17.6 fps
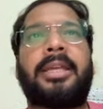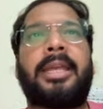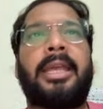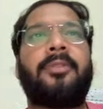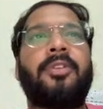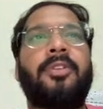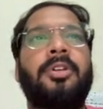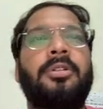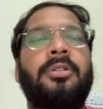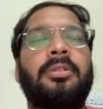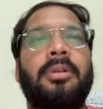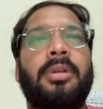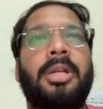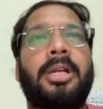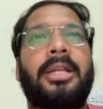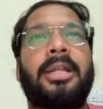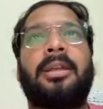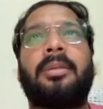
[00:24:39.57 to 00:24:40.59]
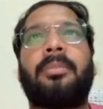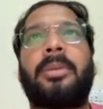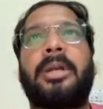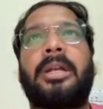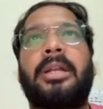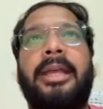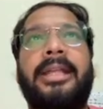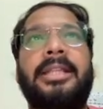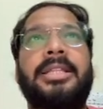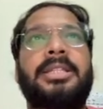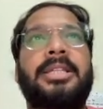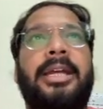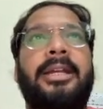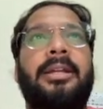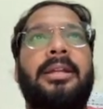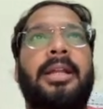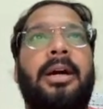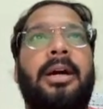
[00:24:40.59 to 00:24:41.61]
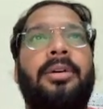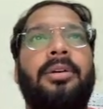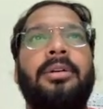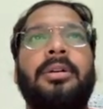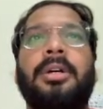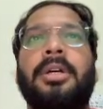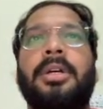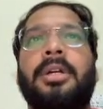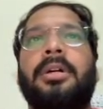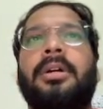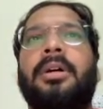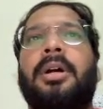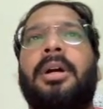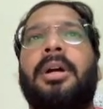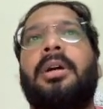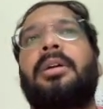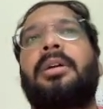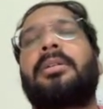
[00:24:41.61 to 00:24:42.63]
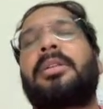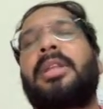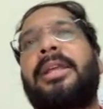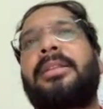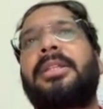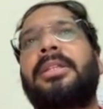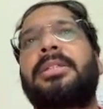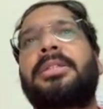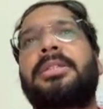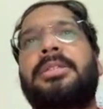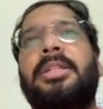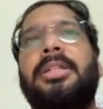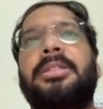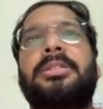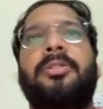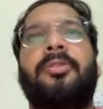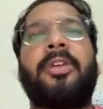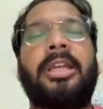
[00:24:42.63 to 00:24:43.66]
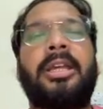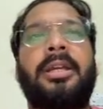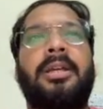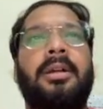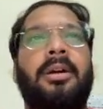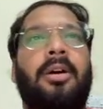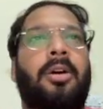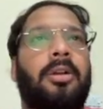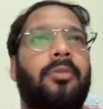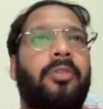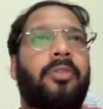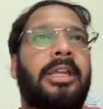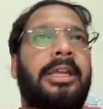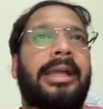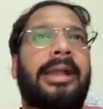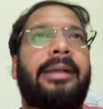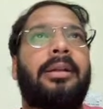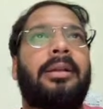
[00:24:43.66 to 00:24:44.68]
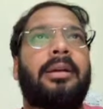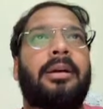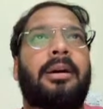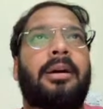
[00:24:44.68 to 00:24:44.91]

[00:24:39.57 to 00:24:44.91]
gave you little bit insight now, like this week or weekend,